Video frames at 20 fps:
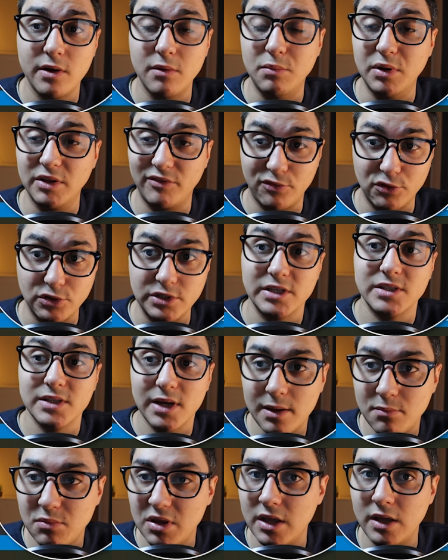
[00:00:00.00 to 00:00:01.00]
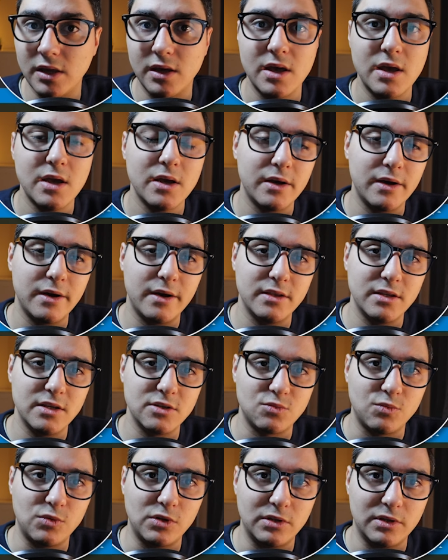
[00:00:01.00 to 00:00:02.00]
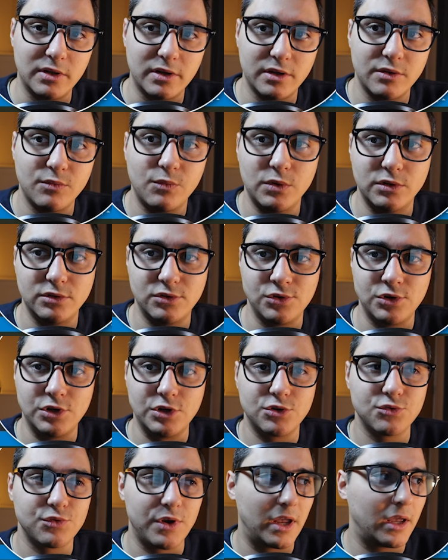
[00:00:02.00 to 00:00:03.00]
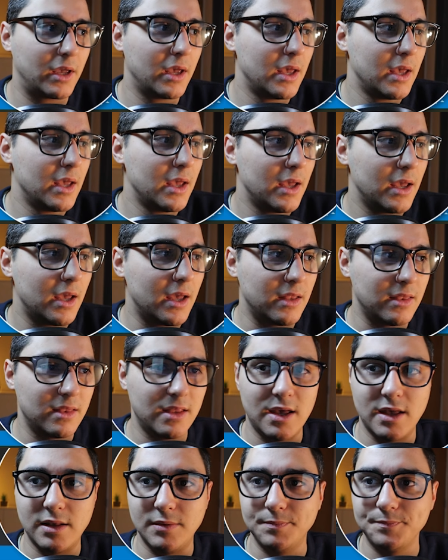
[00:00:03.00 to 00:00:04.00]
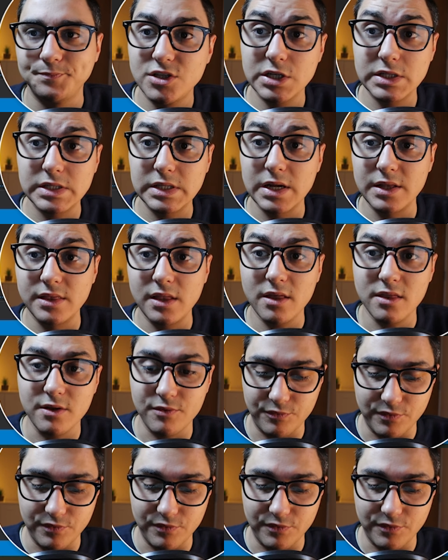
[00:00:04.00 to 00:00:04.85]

But for the time being, this will do the trick. And then just another